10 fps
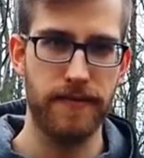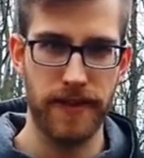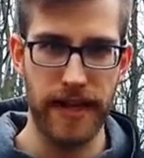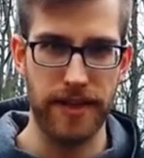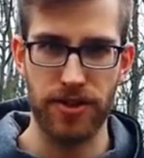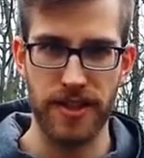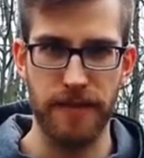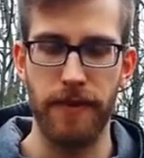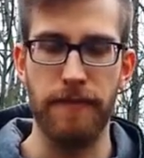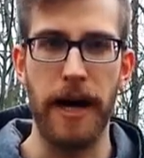catched
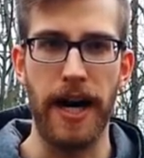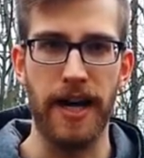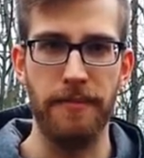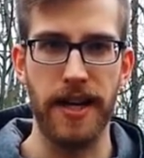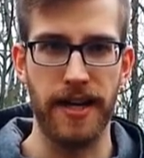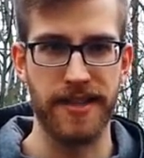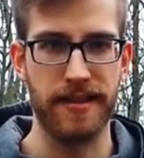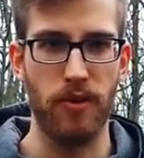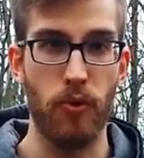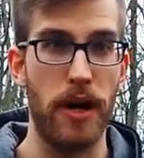some of my arm hairs
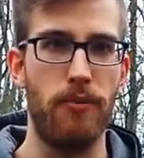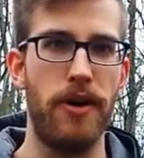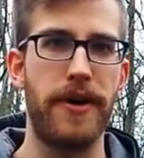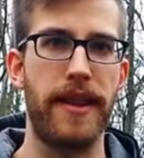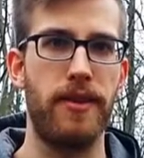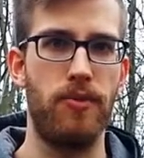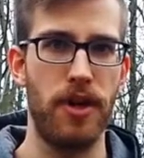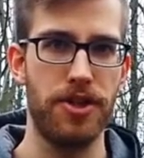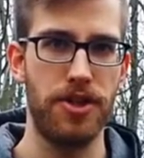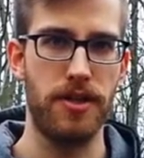while wearing the
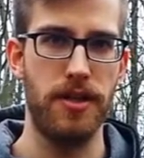watch,